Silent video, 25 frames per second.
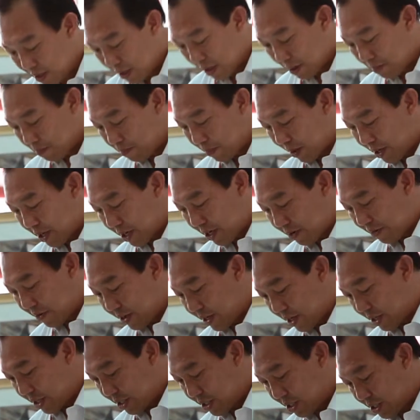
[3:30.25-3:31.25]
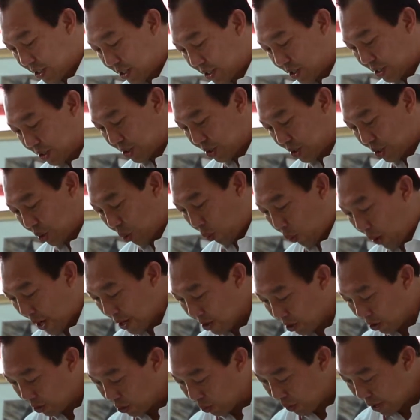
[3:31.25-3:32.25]
But if it is
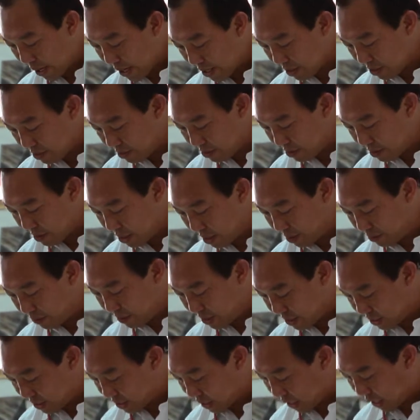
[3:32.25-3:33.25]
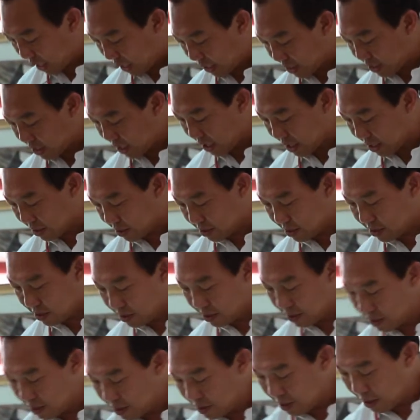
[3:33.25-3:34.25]
wet on wet, it means that I take
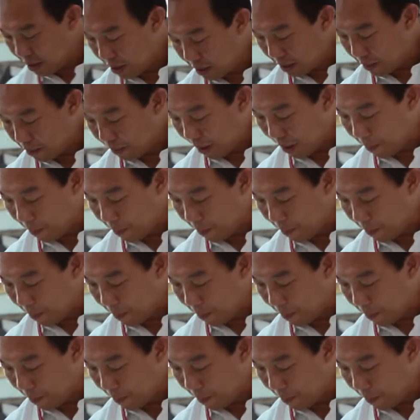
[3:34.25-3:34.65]
my